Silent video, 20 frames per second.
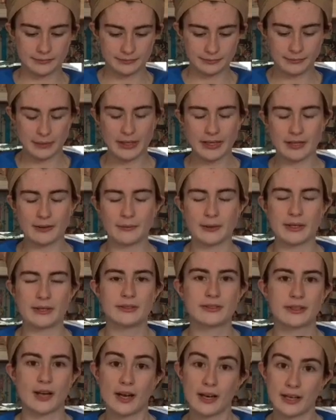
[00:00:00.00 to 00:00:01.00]
pin it when you
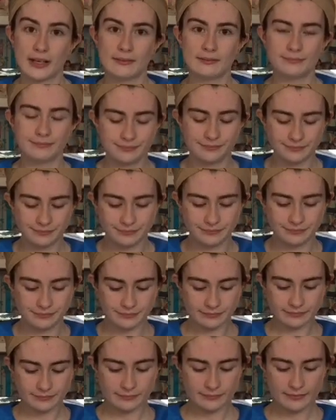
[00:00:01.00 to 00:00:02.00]
style it.
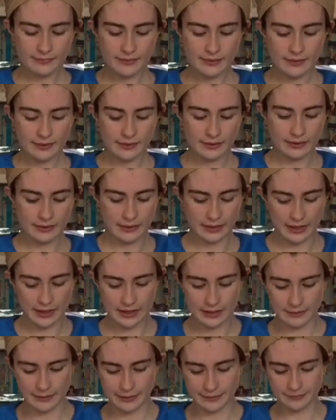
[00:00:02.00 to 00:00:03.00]

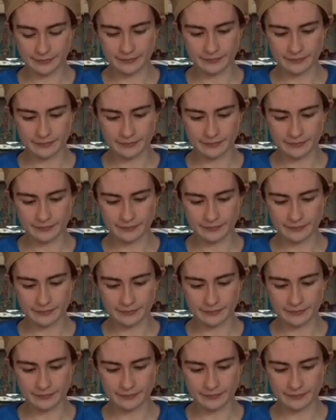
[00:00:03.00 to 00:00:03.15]
Anyway,